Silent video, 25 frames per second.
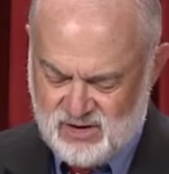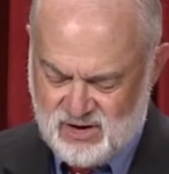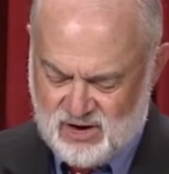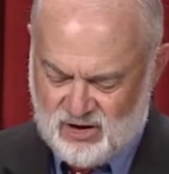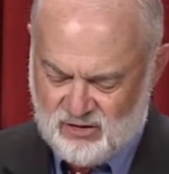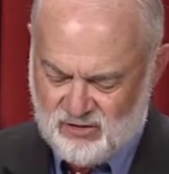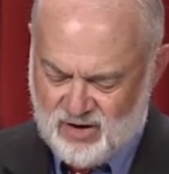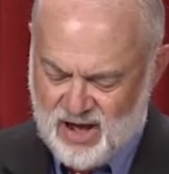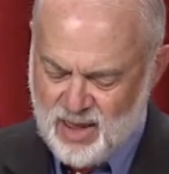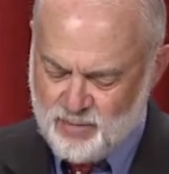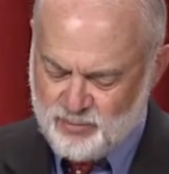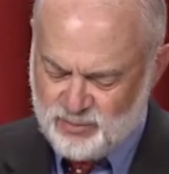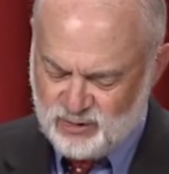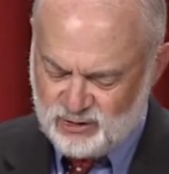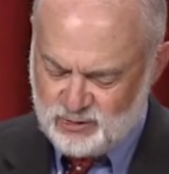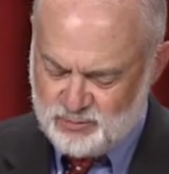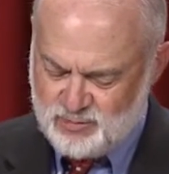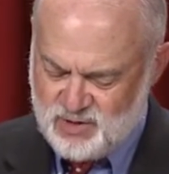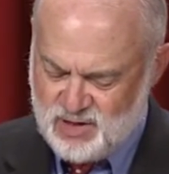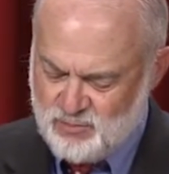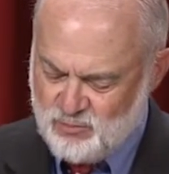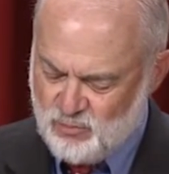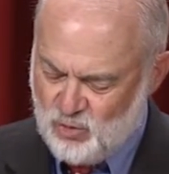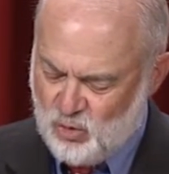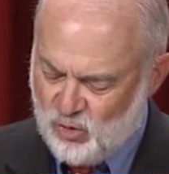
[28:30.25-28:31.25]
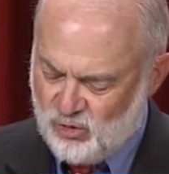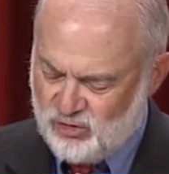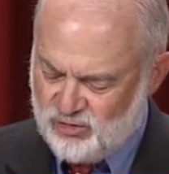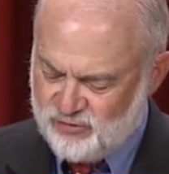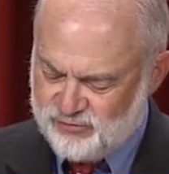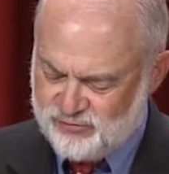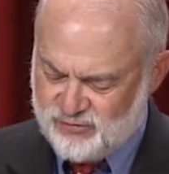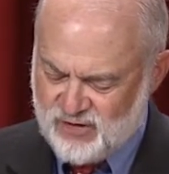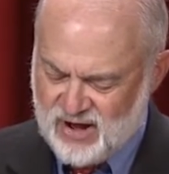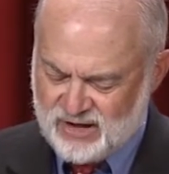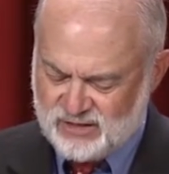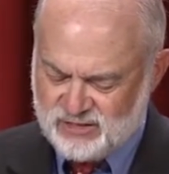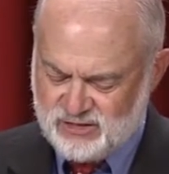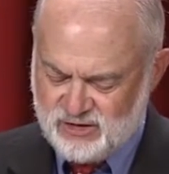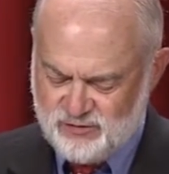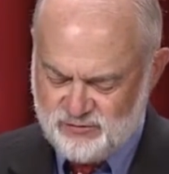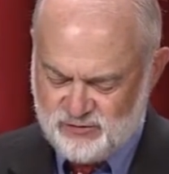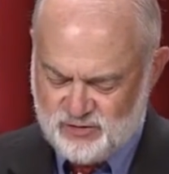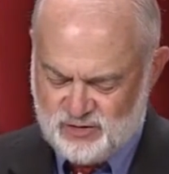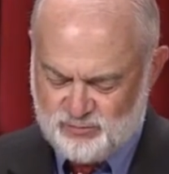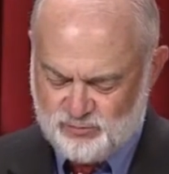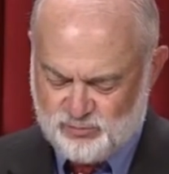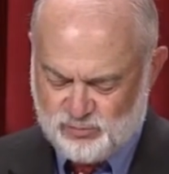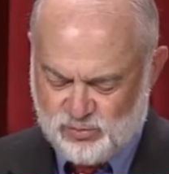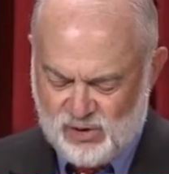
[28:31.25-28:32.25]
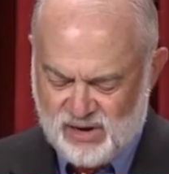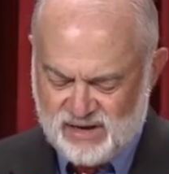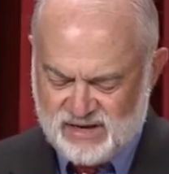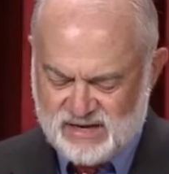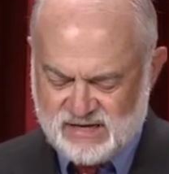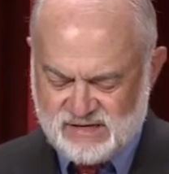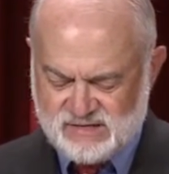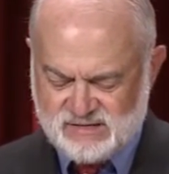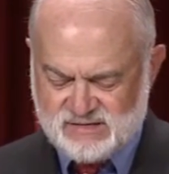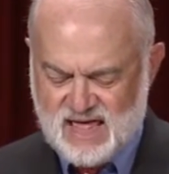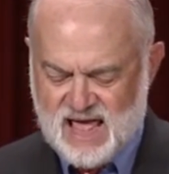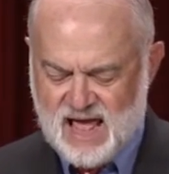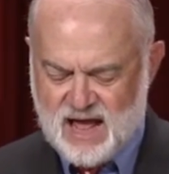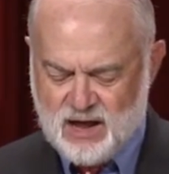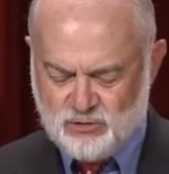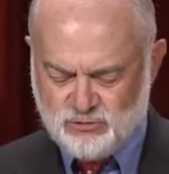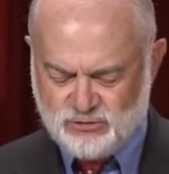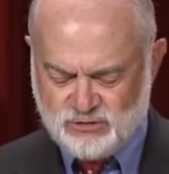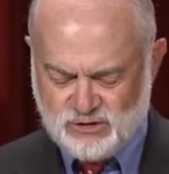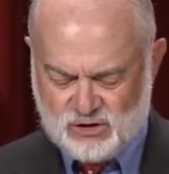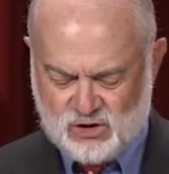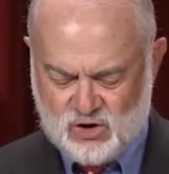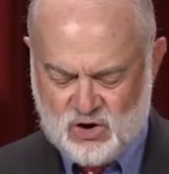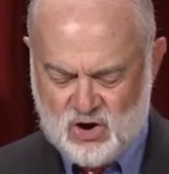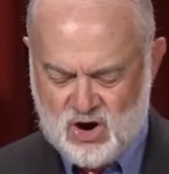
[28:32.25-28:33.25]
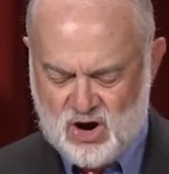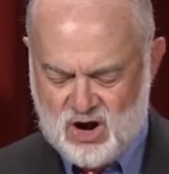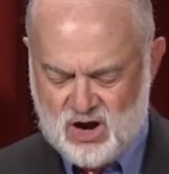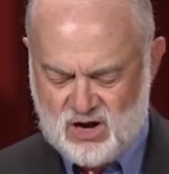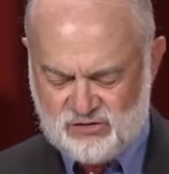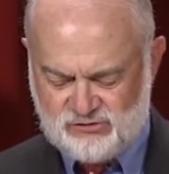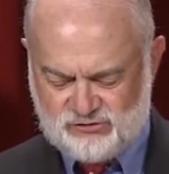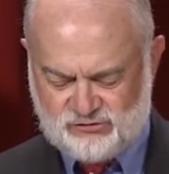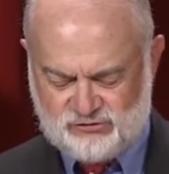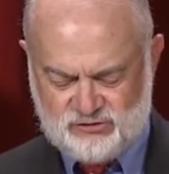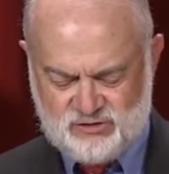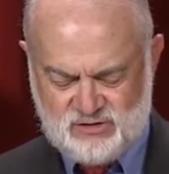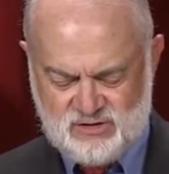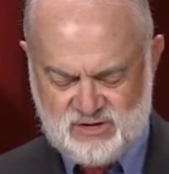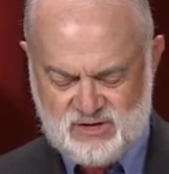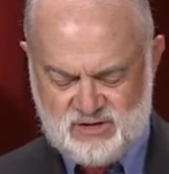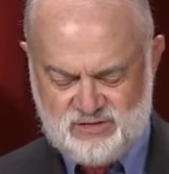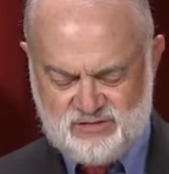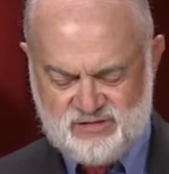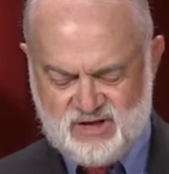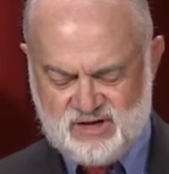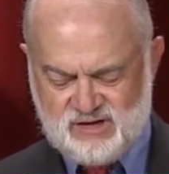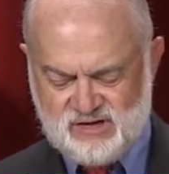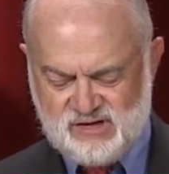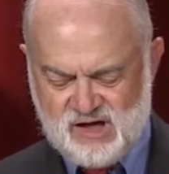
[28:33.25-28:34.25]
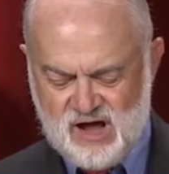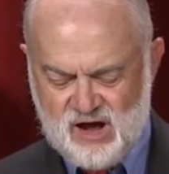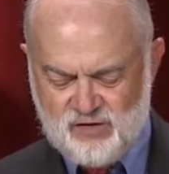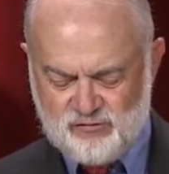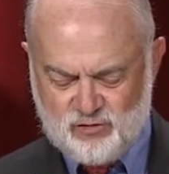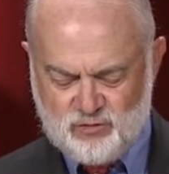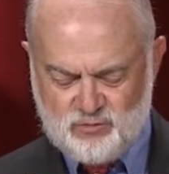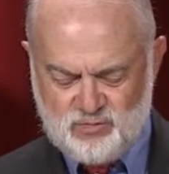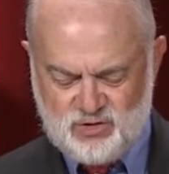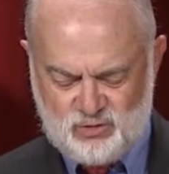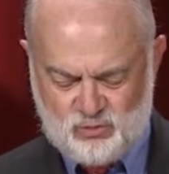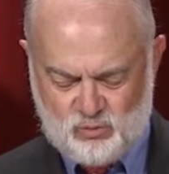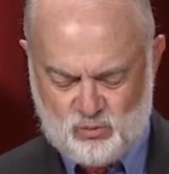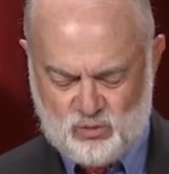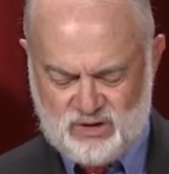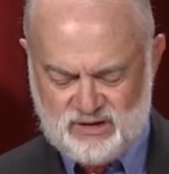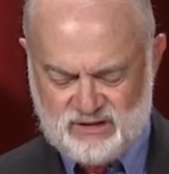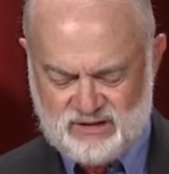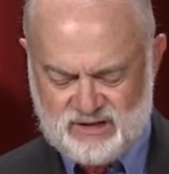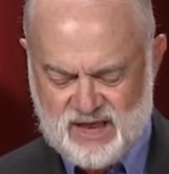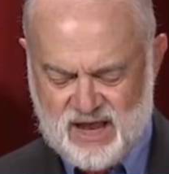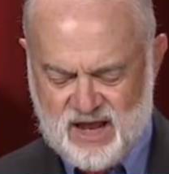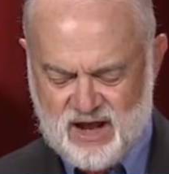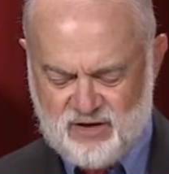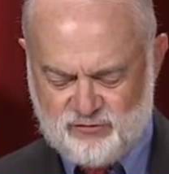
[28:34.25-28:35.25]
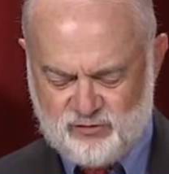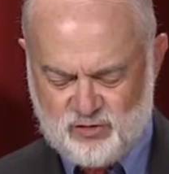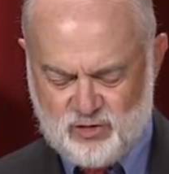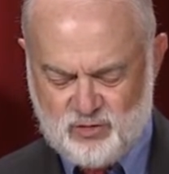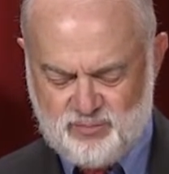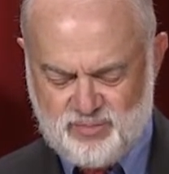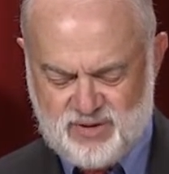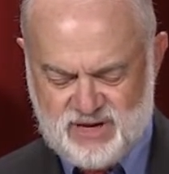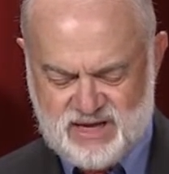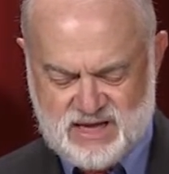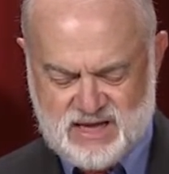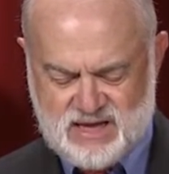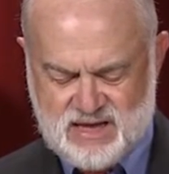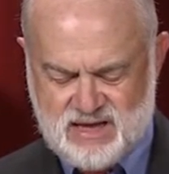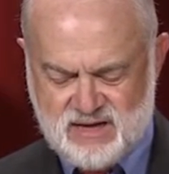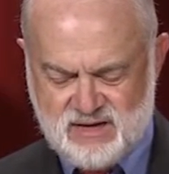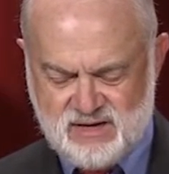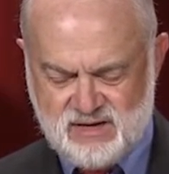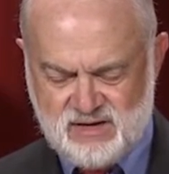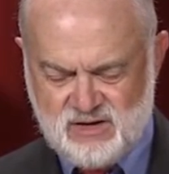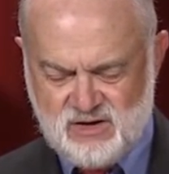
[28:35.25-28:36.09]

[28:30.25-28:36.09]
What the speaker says: are able to be more effective in bringing down the cost than government will ever be.